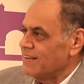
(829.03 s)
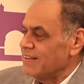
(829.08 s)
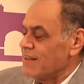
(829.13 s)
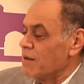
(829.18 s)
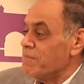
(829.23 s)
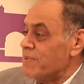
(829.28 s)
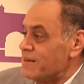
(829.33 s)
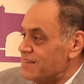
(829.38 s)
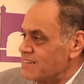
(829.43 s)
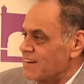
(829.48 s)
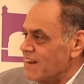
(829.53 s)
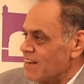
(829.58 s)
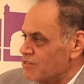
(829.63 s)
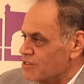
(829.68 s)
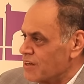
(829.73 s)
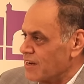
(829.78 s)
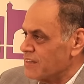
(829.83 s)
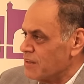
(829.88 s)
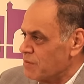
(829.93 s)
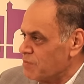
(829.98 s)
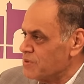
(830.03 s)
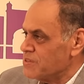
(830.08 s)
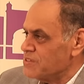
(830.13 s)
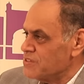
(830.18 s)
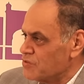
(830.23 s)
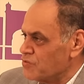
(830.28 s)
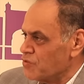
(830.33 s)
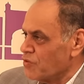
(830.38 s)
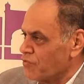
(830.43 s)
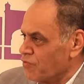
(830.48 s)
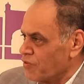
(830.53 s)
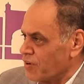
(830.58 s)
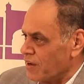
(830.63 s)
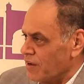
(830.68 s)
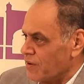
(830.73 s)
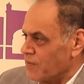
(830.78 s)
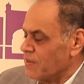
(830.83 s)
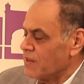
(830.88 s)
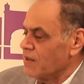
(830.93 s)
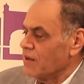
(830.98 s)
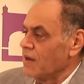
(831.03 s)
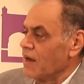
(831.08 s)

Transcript: that basically I was getting the business for free.